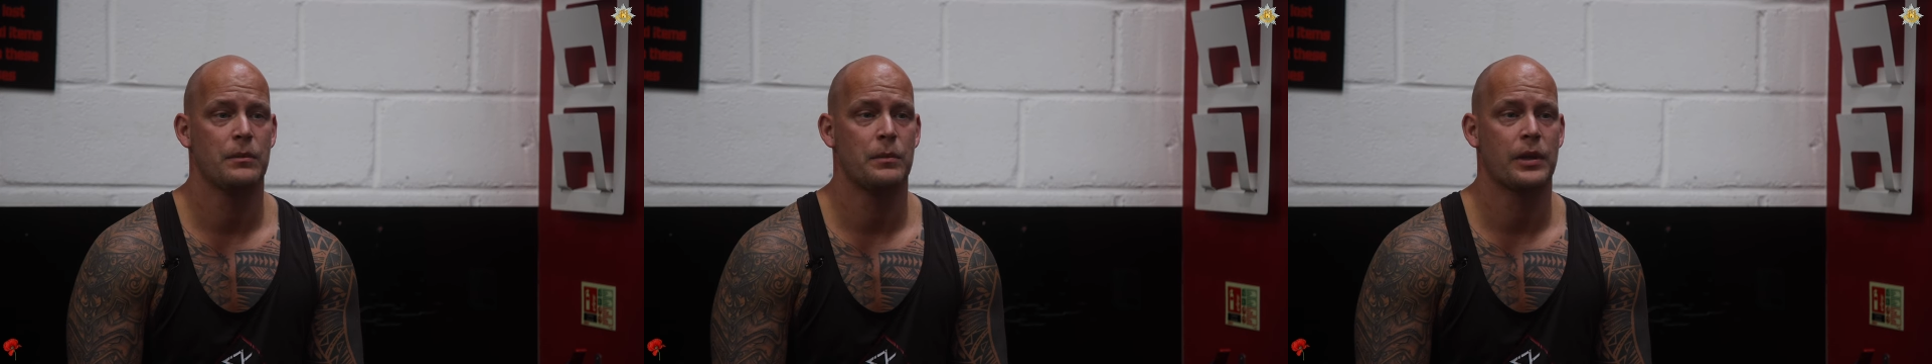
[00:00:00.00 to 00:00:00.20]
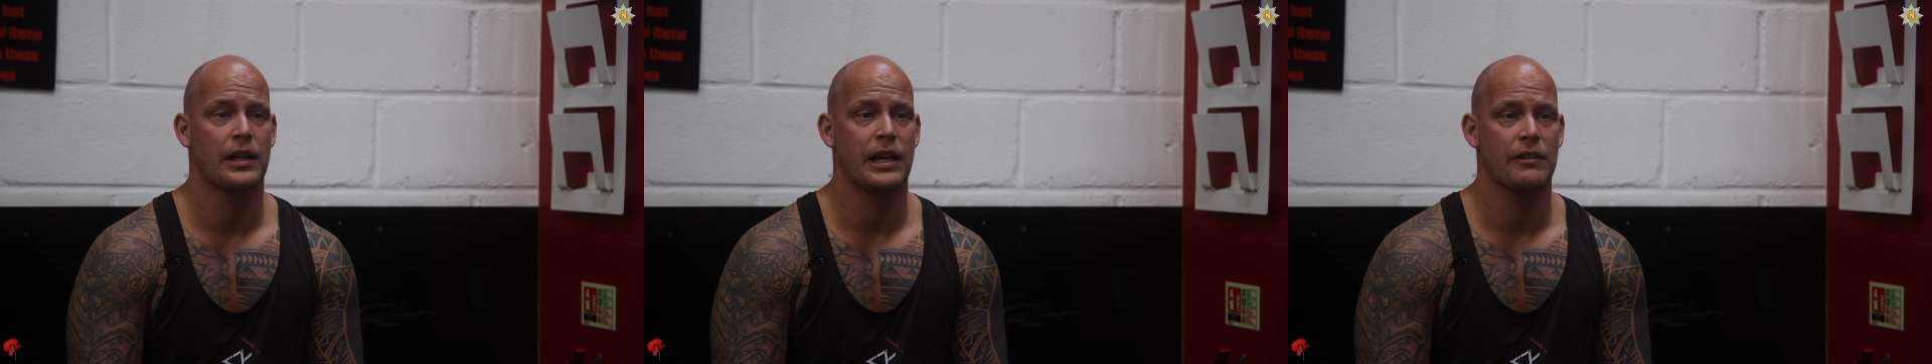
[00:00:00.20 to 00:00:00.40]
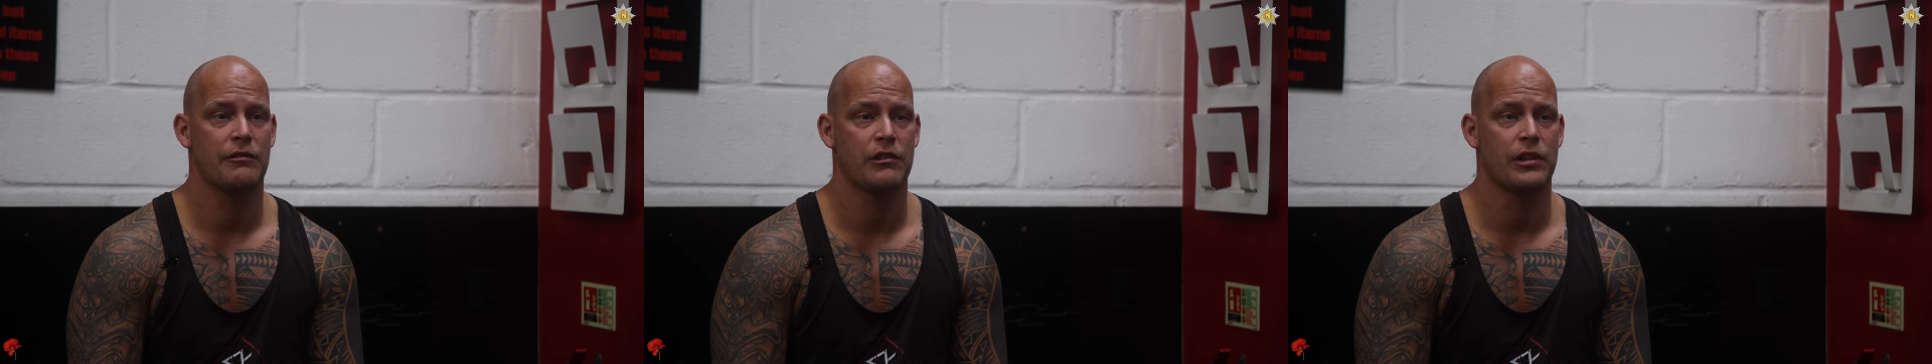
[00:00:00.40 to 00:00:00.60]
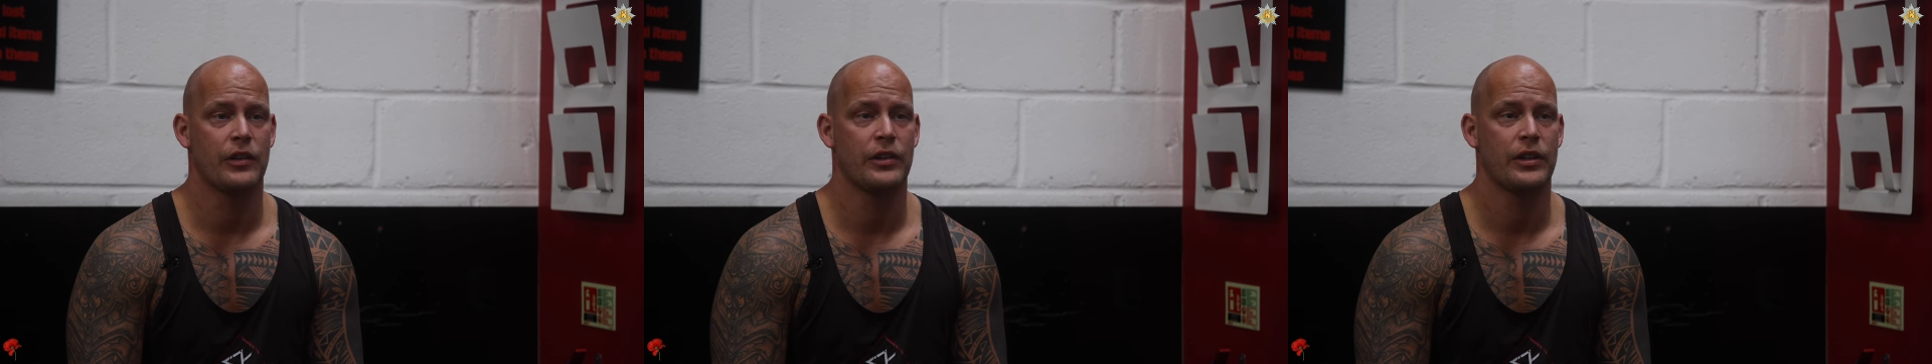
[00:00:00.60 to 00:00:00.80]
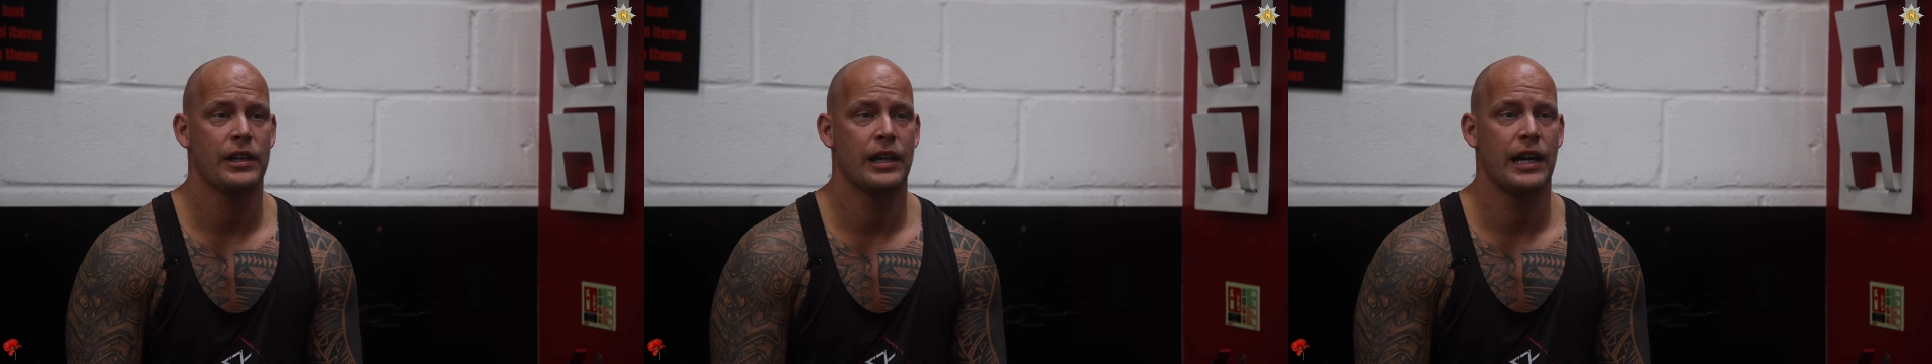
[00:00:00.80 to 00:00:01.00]
put cover
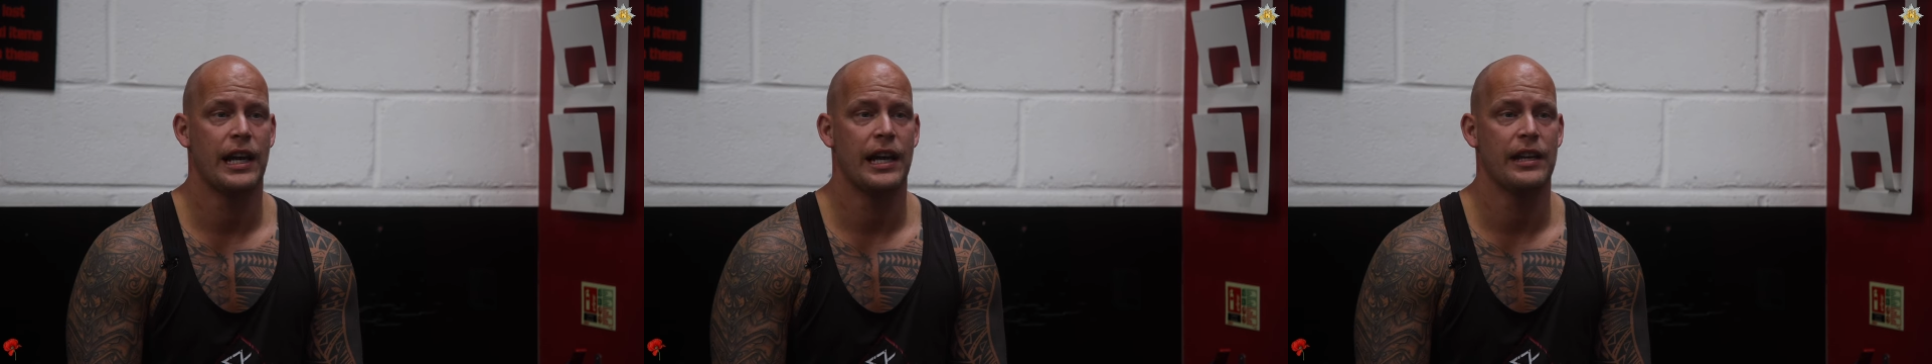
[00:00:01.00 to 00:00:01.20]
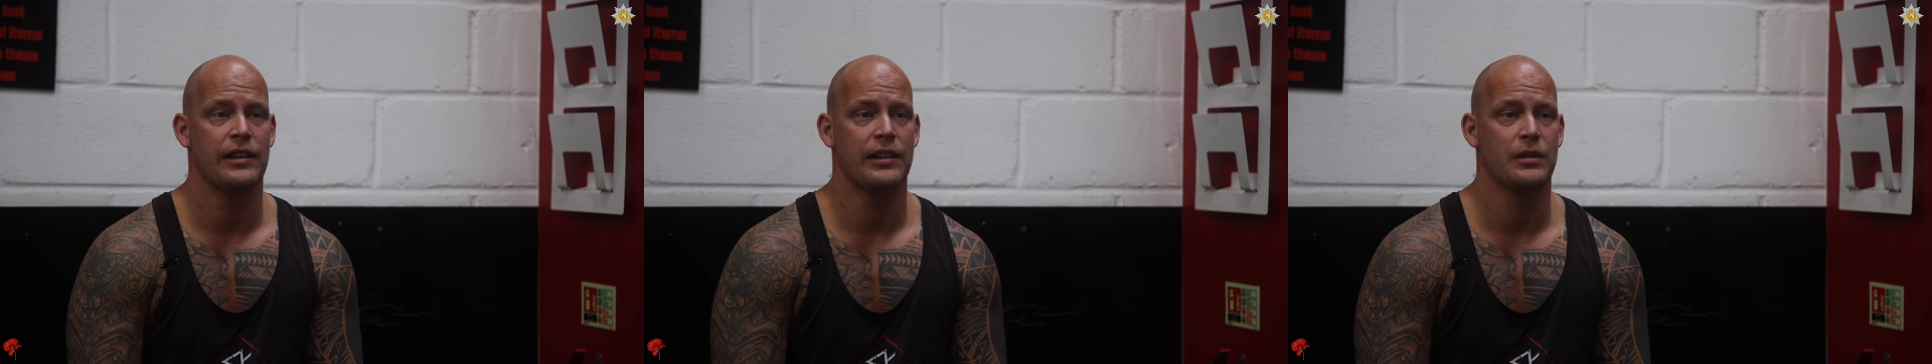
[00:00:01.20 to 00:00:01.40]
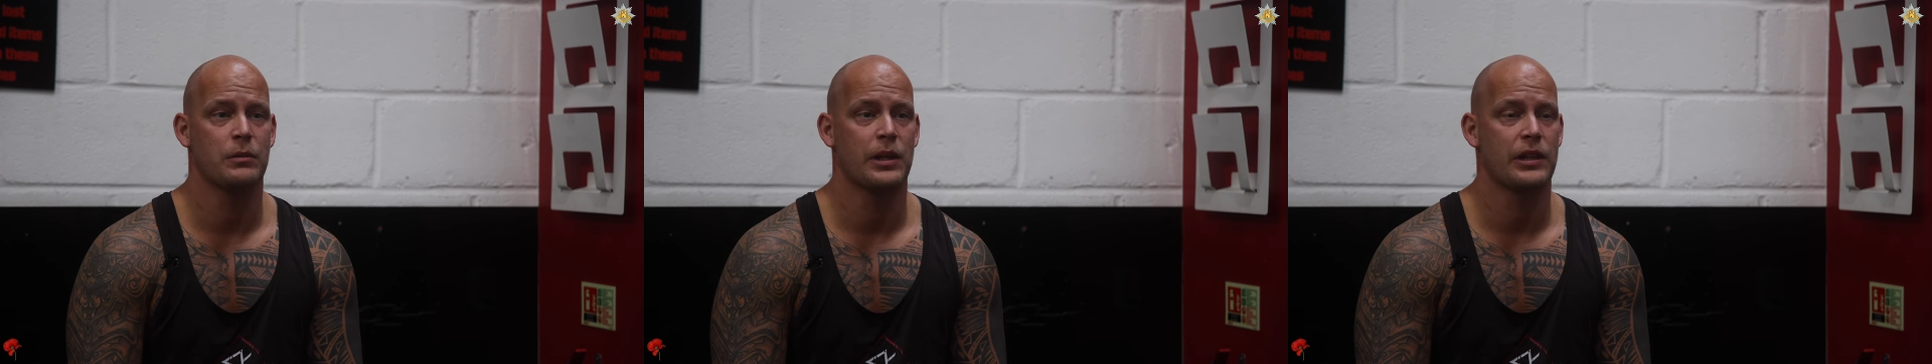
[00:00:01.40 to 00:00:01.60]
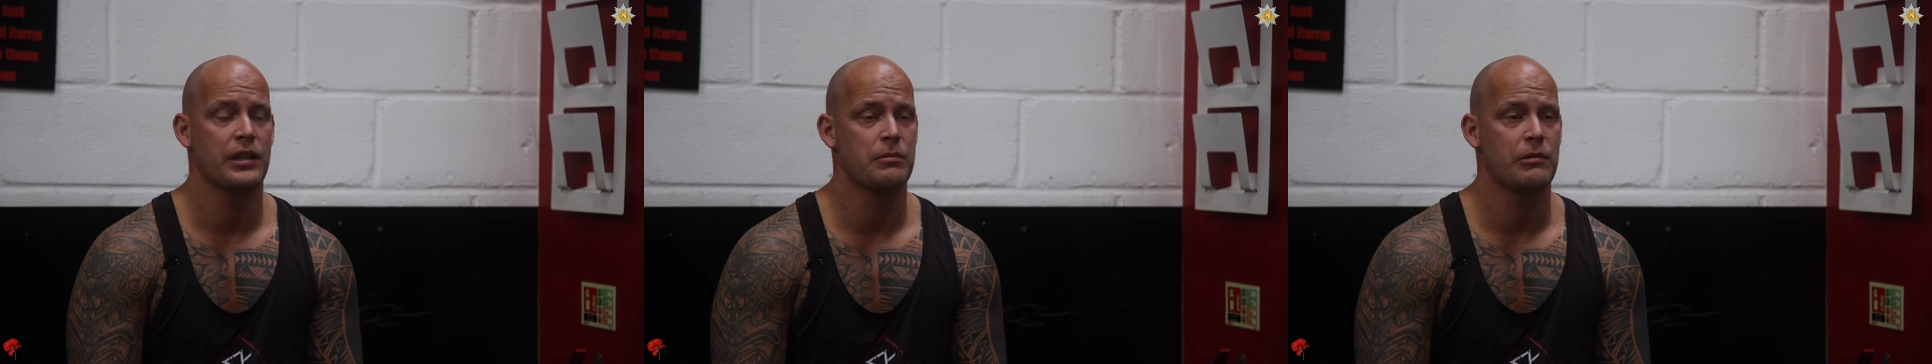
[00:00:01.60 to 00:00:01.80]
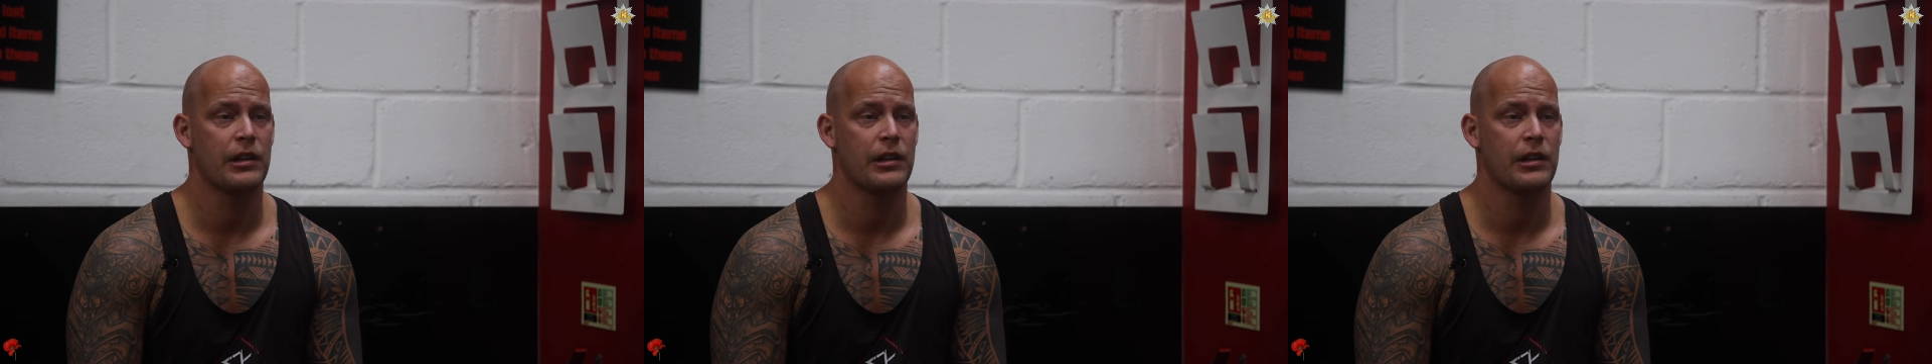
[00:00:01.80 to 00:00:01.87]
on, and one of the